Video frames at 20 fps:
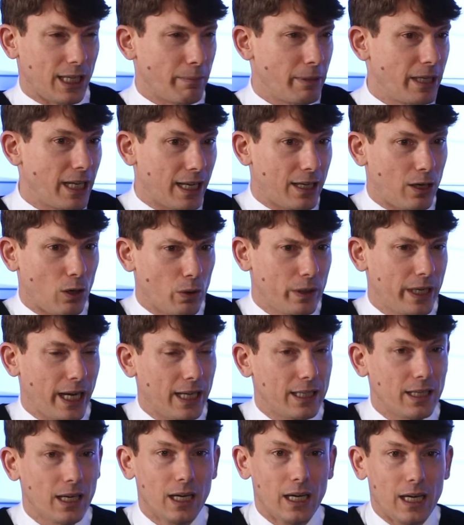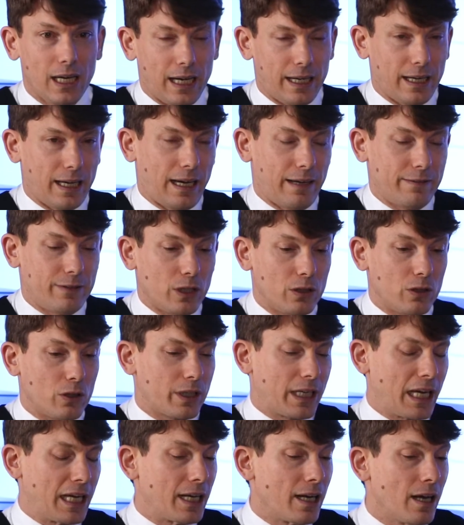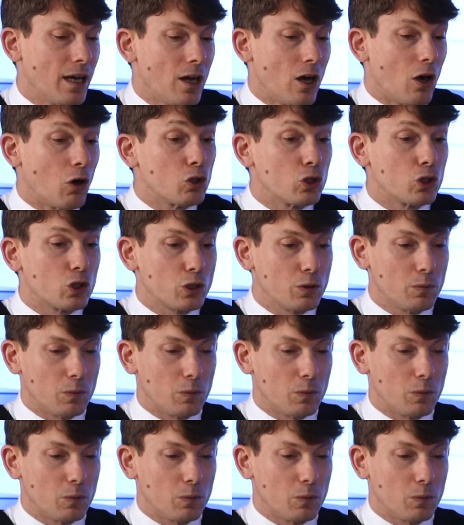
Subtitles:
I mean, at Lokad, I've done, again, on